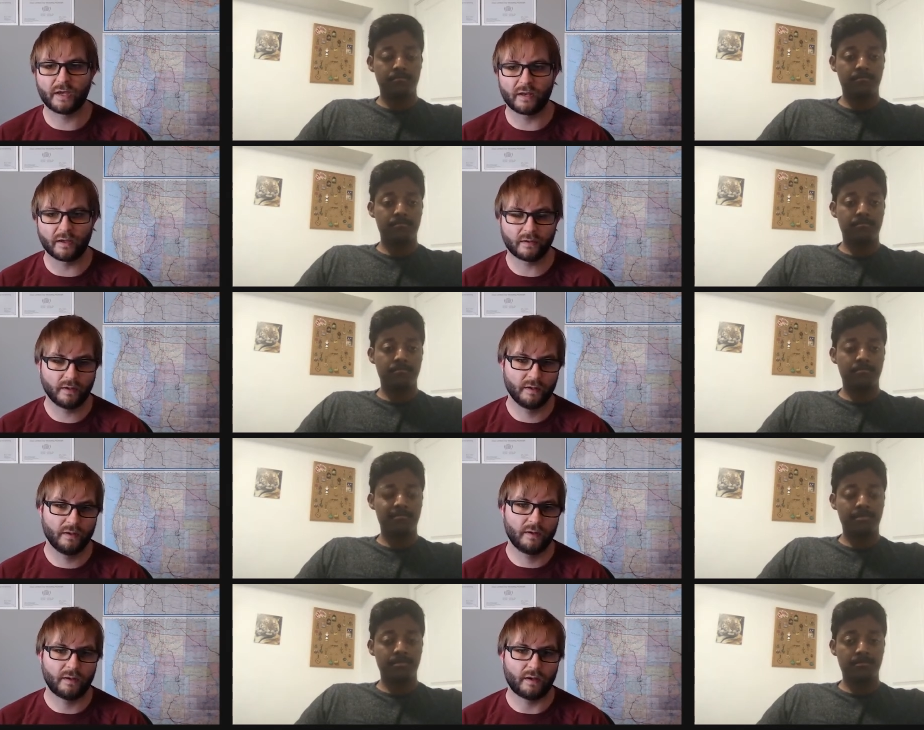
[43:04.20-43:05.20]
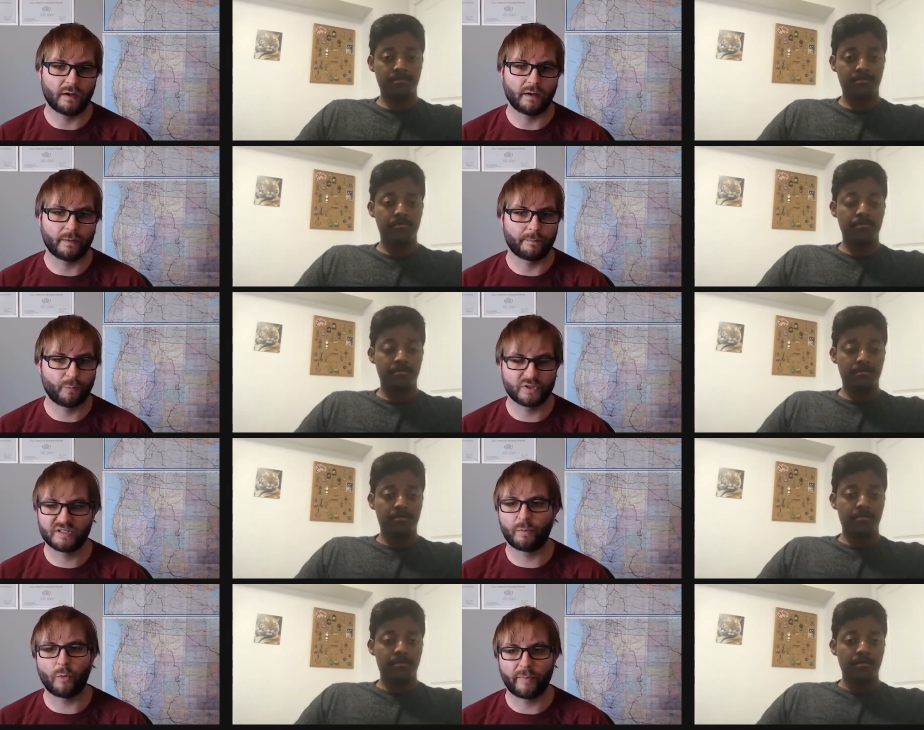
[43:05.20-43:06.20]
Speaker 1: getting uh,
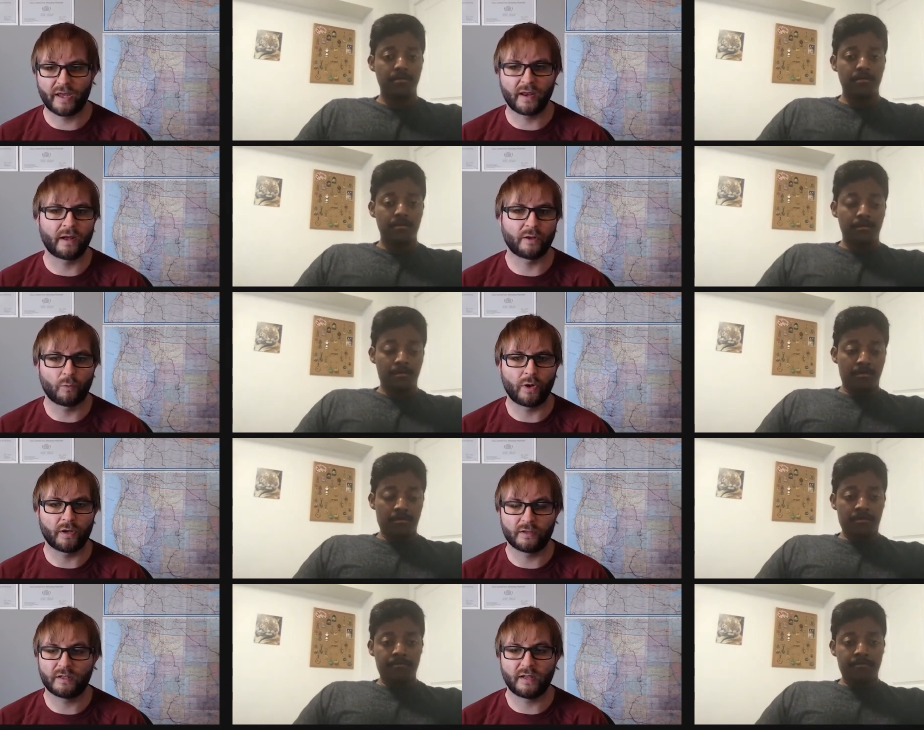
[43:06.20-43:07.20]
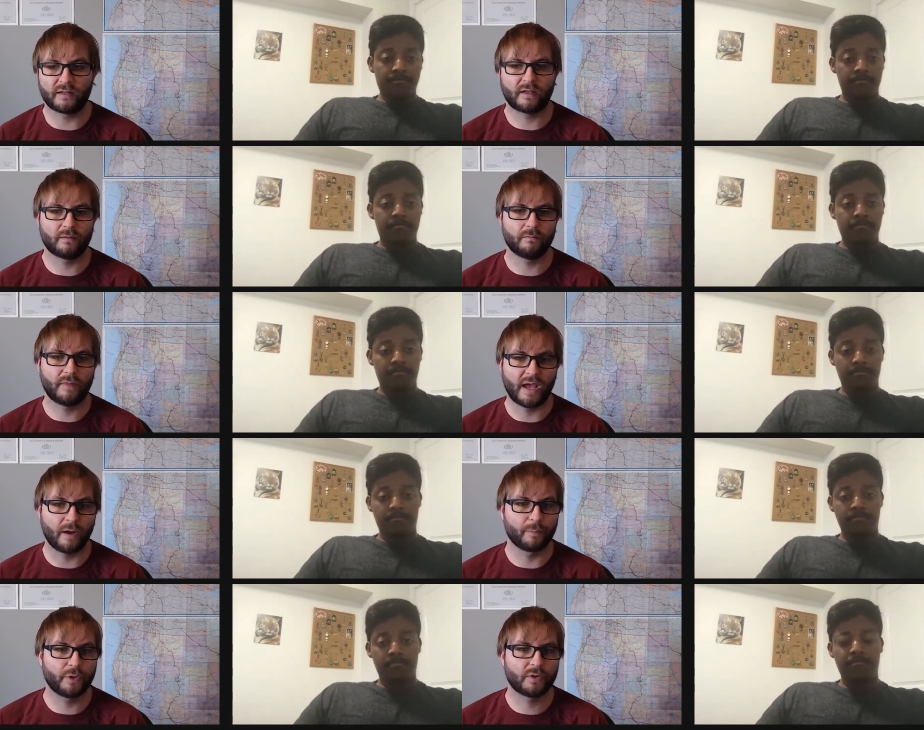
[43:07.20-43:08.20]
principal pay down and whatnot, and that can
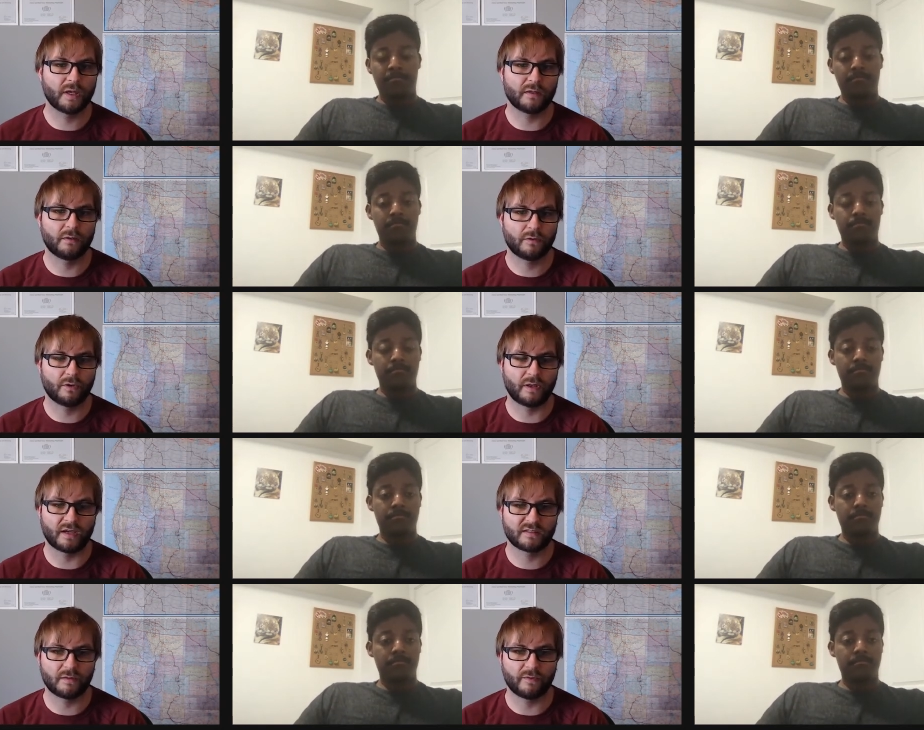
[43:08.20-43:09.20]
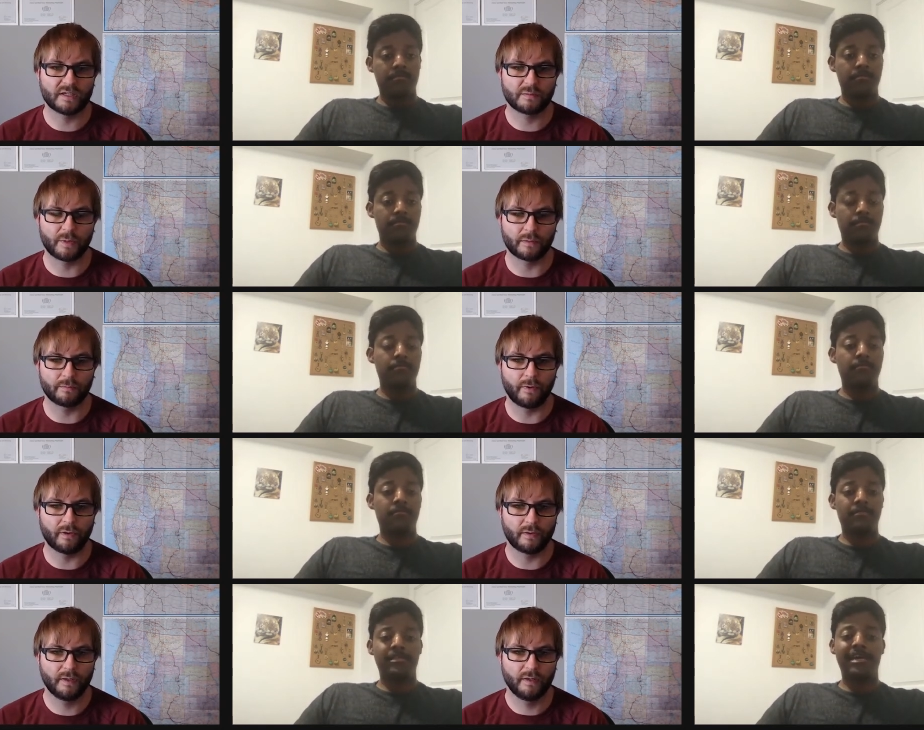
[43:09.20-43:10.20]
help you get into the next investment.
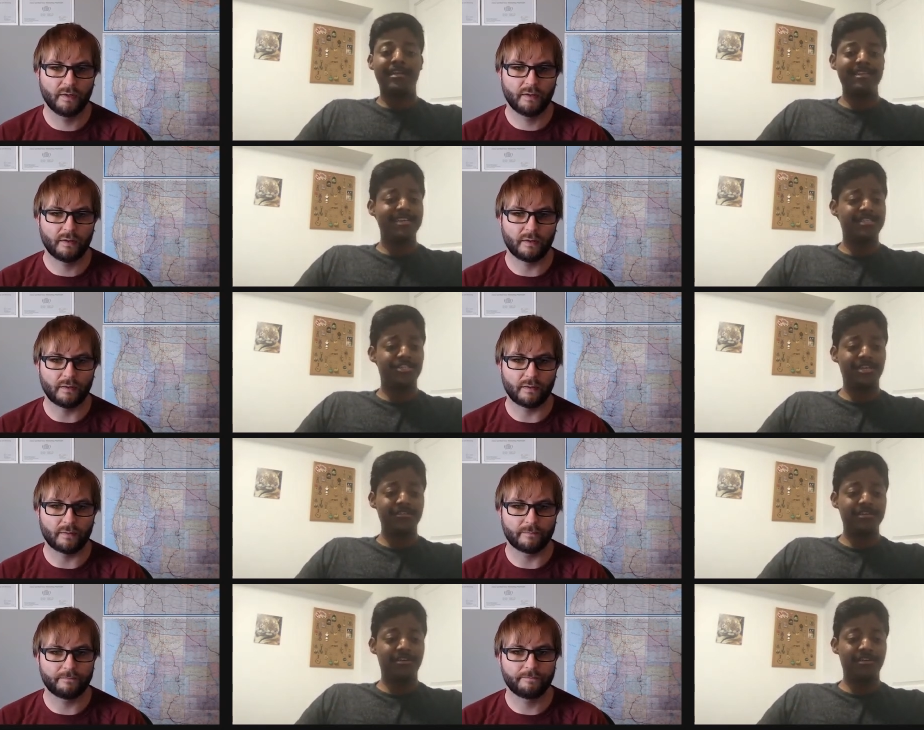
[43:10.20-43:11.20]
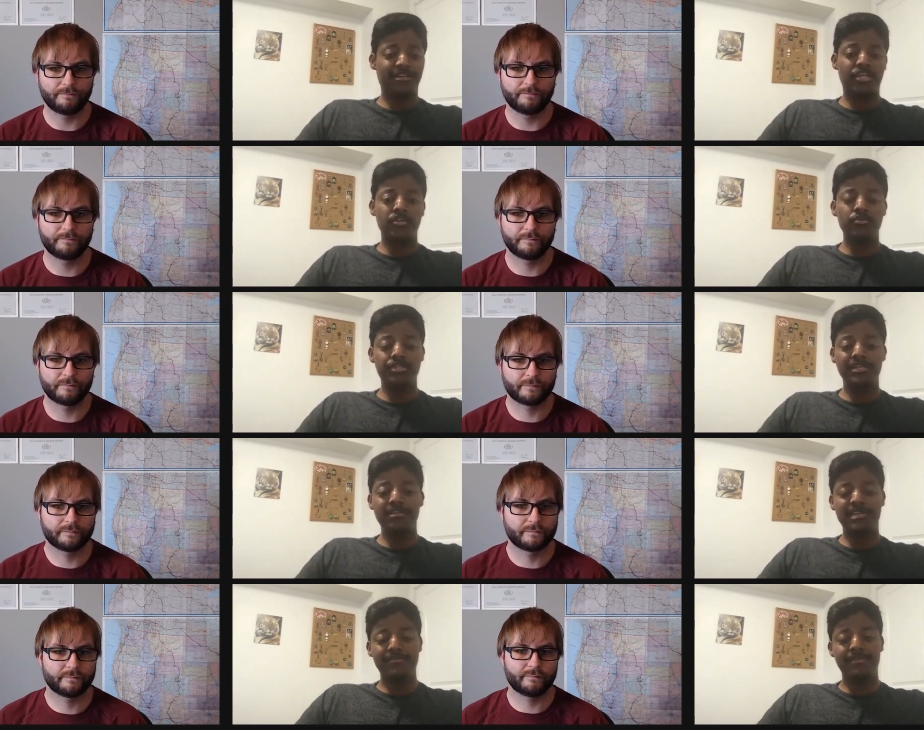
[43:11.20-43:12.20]
But
Speaker 2: yeah, I think it's generally not a huge
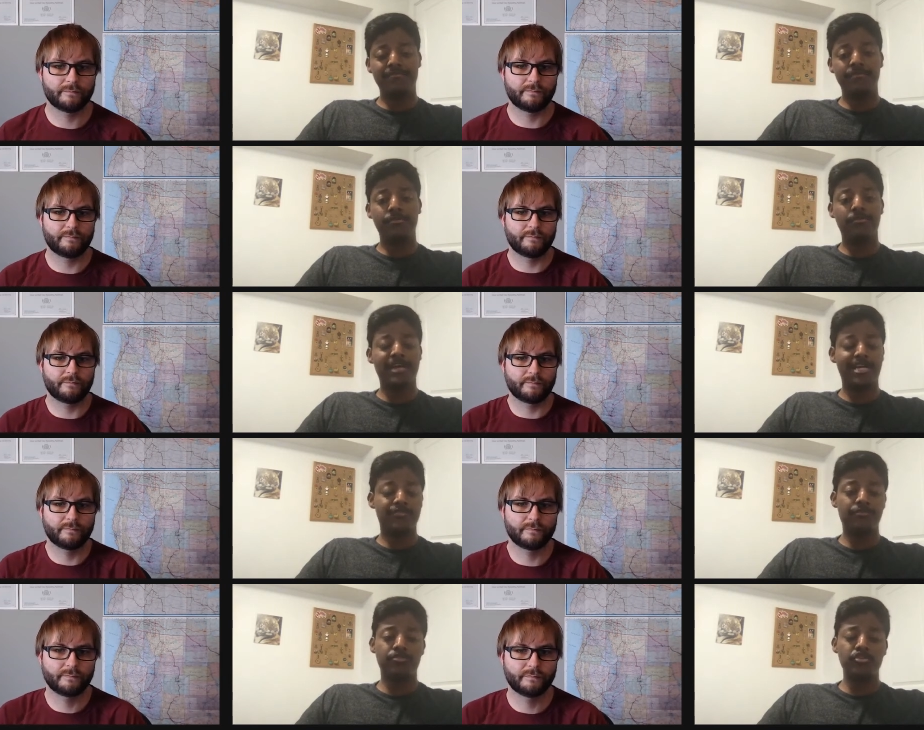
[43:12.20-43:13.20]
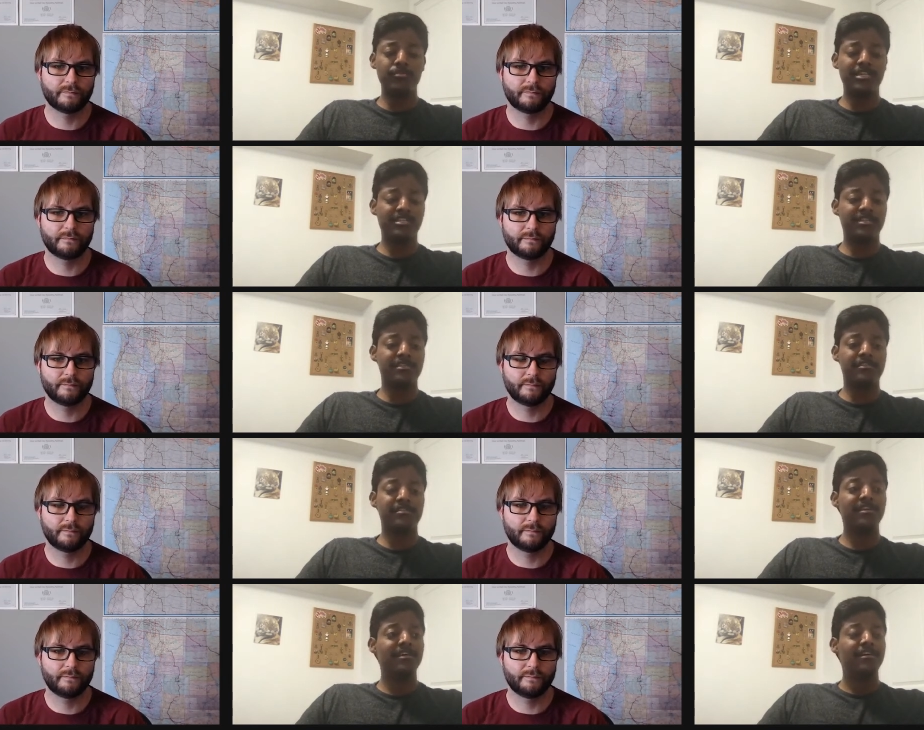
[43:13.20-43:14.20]
deal, even if you don't cash flow too much,
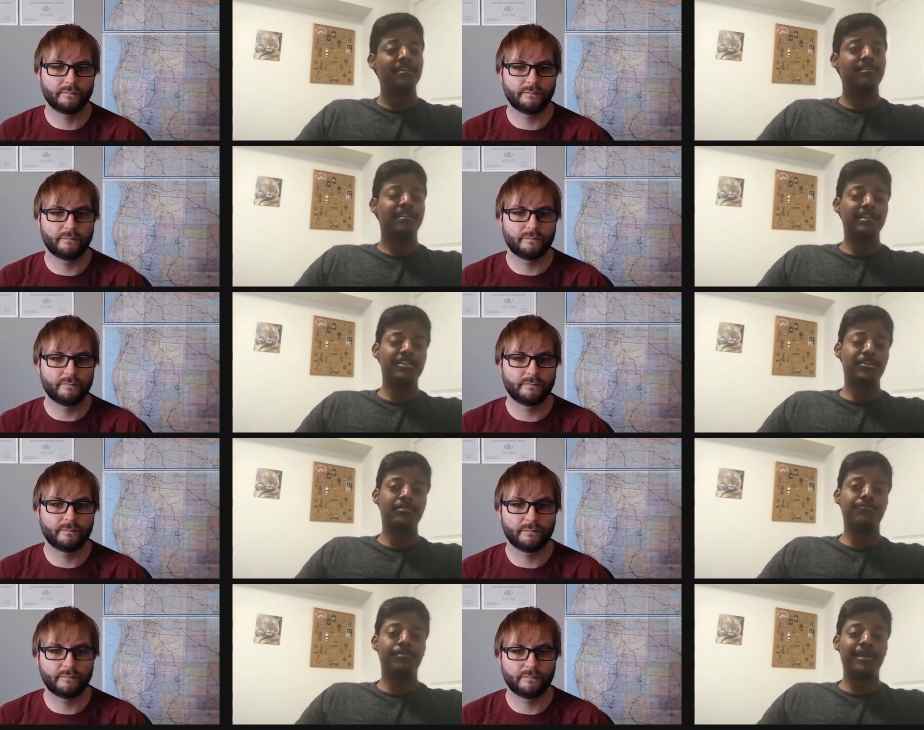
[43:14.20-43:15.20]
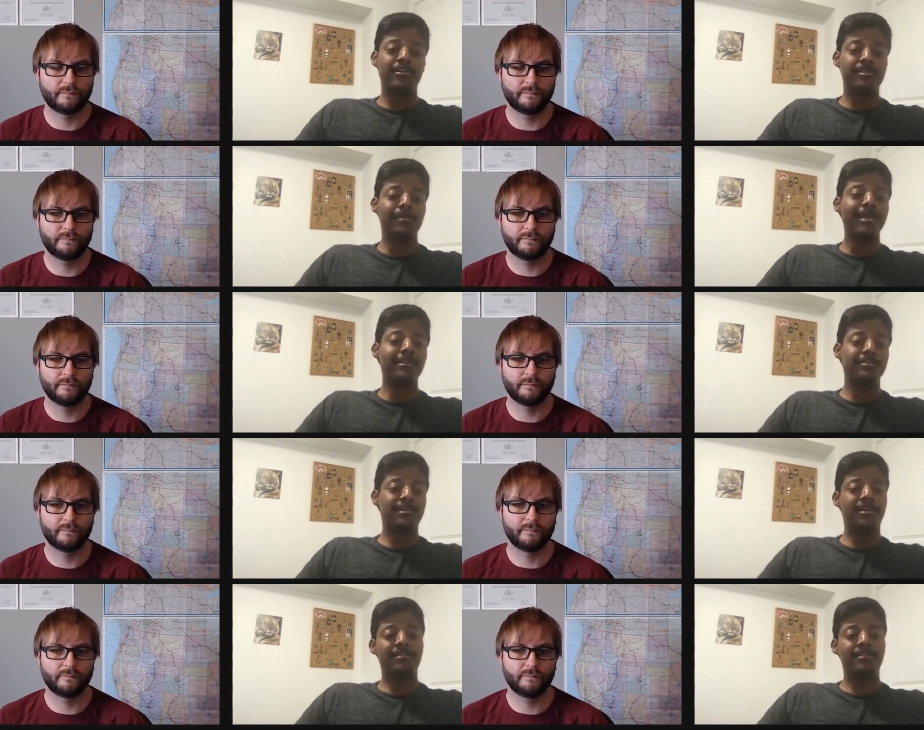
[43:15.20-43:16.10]
because at least on the repairs and maintenance side of